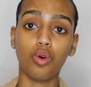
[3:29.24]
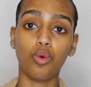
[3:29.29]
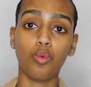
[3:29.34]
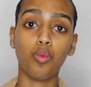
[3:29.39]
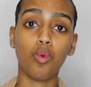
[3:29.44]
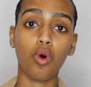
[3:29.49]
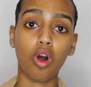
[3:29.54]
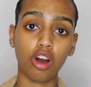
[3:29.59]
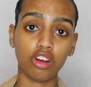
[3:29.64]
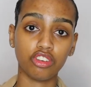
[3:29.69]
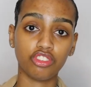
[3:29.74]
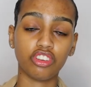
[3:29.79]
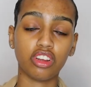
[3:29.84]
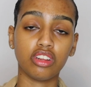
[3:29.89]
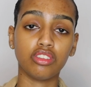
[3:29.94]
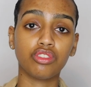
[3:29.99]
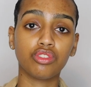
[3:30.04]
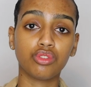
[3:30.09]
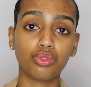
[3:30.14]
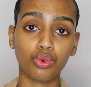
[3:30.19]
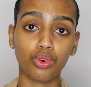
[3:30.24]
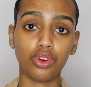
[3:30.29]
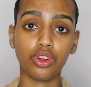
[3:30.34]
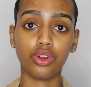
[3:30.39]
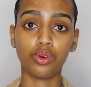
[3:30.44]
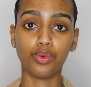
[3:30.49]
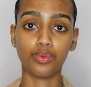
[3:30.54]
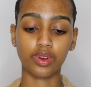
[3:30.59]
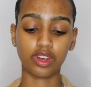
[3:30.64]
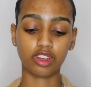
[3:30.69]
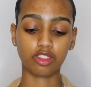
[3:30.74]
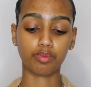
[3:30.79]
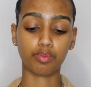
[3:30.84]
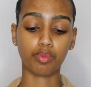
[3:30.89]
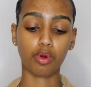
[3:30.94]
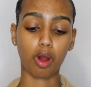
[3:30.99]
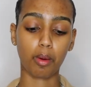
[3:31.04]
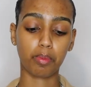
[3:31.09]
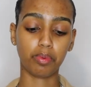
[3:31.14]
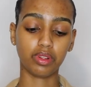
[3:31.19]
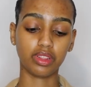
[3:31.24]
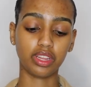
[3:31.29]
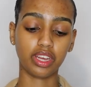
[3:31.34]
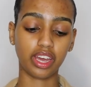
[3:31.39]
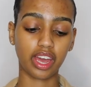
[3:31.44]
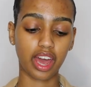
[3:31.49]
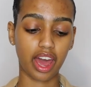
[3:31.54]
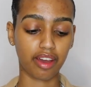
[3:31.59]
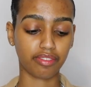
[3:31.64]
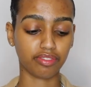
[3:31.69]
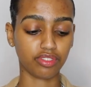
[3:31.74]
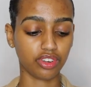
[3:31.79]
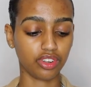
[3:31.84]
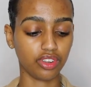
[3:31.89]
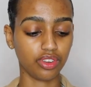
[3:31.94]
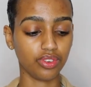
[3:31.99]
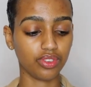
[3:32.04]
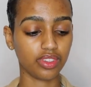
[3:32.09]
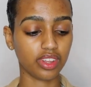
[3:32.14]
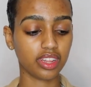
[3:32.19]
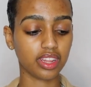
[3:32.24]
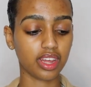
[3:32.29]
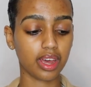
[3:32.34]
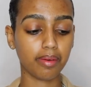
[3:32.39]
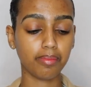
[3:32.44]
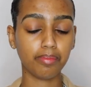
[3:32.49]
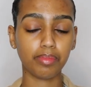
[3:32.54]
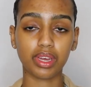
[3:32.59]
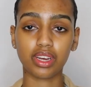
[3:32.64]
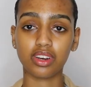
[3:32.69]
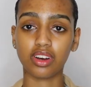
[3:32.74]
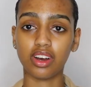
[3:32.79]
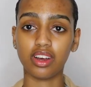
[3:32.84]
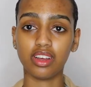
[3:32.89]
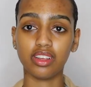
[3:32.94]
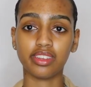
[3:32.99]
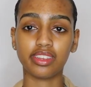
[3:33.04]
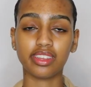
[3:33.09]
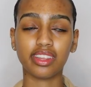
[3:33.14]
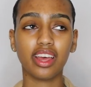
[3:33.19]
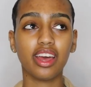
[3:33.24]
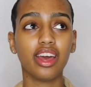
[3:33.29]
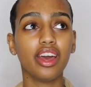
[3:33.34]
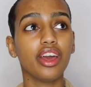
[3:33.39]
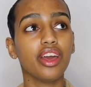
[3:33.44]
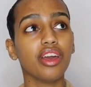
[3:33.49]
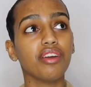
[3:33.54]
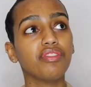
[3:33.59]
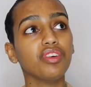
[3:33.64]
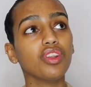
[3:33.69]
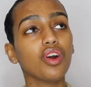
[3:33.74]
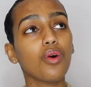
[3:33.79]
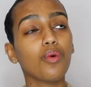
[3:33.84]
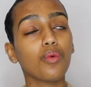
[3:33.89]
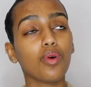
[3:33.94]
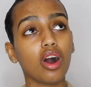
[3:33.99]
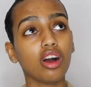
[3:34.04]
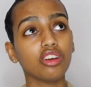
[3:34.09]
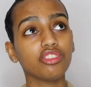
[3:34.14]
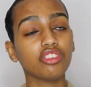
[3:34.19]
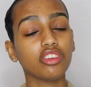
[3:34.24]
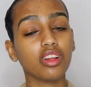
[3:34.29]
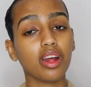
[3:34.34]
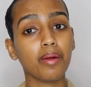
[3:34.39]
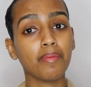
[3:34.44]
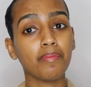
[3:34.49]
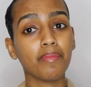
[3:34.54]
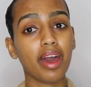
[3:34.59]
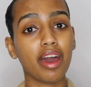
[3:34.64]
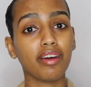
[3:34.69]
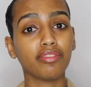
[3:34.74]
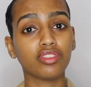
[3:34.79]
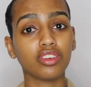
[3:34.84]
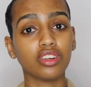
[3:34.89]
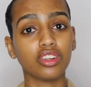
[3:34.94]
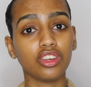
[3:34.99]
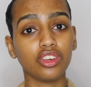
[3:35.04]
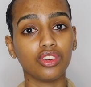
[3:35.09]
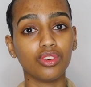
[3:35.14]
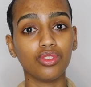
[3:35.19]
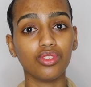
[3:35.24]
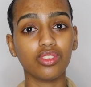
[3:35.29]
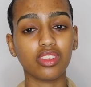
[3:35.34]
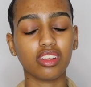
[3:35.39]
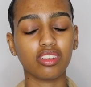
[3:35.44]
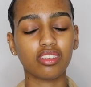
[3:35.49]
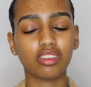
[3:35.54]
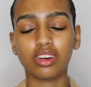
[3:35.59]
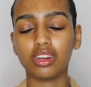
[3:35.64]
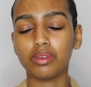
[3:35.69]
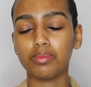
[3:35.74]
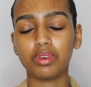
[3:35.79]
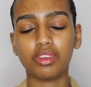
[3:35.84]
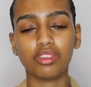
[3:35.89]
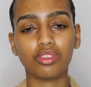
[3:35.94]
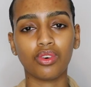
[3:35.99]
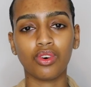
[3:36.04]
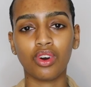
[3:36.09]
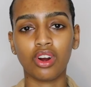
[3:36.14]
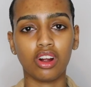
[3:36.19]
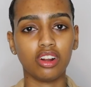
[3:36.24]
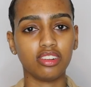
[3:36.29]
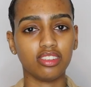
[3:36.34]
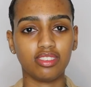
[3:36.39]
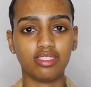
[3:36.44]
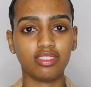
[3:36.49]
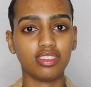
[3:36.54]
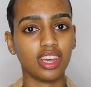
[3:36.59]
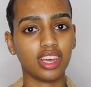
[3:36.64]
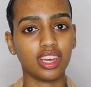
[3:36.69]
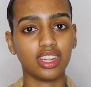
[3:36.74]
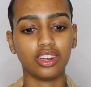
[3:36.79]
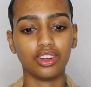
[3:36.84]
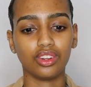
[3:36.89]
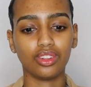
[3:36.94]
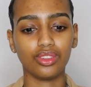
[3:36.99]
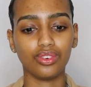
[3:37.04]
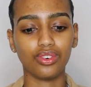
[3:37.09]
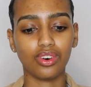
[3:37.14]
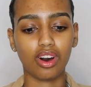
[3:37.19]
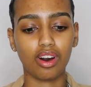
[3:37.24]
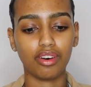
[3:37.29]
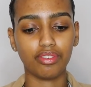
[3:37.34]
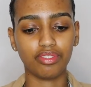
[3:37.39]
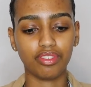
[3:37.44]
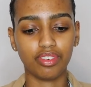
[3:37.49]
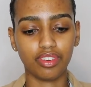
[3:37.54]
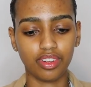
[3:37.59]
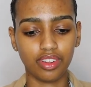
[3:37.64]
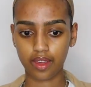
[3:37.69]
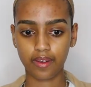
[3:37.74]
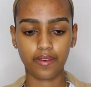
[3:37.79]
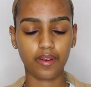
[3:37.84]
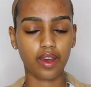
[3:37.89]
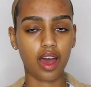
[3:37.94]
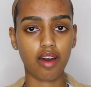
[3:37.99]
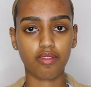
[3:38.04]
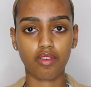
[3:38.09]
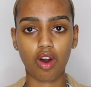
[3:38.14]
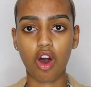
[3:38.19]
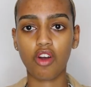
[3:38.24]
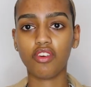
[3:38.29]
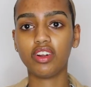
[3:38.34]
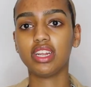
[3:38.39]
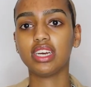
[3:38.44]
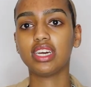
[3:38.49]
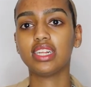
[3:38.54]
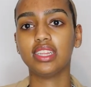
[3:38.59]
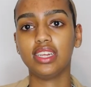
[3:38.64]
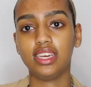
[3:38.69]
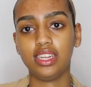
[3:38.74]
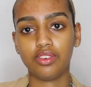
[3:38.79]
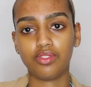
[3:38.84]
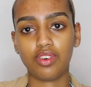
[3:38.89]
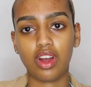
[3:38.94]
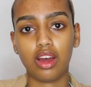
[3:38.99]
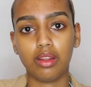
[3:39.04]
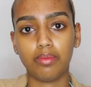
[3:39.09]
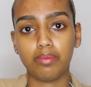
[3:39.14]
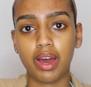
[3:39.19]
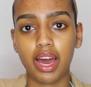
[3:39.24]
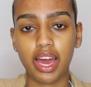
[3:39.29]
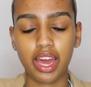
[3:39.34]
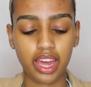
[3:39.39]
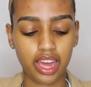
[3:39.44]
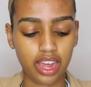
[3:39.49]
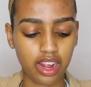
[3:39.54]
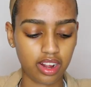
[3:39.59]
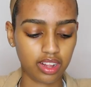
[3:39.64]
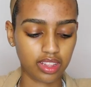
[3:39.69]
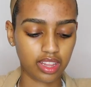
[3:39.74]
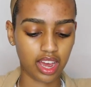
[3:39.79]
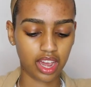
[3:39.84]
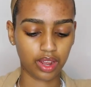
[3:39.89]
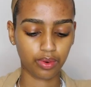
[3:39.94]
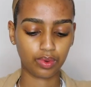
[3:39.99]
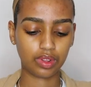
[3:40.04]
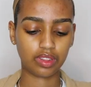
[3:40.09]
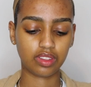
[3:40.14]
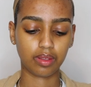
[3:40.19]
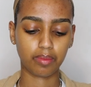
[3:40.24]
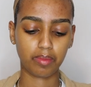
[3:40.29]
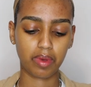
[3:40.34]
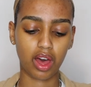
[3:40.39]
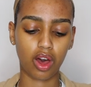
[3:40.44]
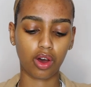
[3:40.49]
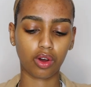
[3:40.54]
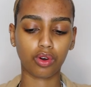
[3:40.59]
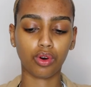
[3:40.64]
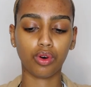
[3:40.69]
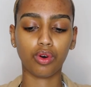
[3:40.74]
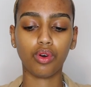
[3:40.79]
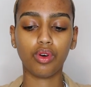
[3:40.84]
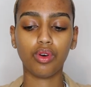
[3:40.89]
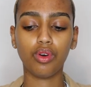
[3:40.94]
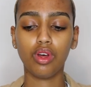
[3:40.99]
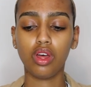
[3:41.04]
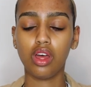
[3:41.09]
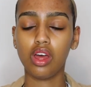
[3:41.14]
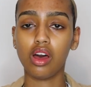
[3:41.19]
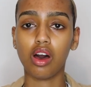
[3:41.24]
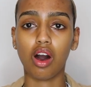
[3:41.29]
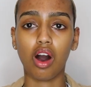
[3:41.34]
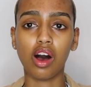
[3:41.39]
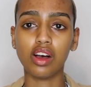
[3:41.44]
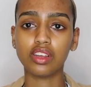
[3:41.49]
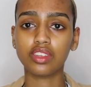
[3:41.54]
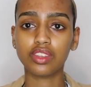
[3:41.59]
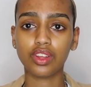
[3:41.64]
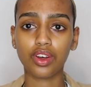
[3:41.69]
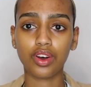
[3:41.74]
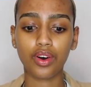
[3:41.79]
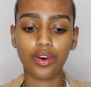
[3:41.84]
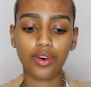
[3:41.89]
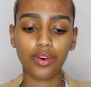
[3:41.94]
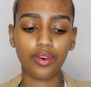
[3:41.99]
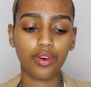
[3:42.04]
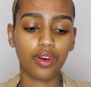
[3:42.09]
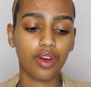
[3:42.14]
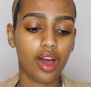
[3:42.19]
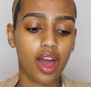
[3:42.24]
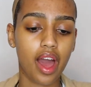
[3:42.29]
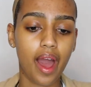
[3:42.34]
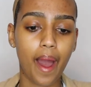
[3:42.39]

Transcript: wash and store your wigs properly after using them, because if you don't wash them after the use, it's gonna be so hard taking the glue off. I've already cleaned around my hairline with some alcohol. Also,